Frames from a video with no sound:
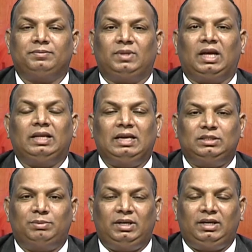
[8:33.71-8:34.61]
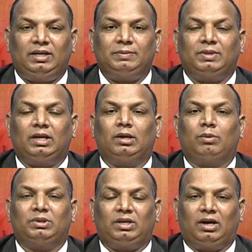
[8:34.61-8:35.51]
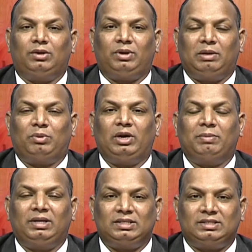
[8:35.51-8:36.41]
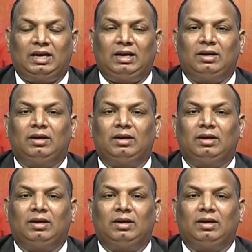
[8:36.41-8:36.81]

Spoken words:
and the eligibility with regard to reappointment is that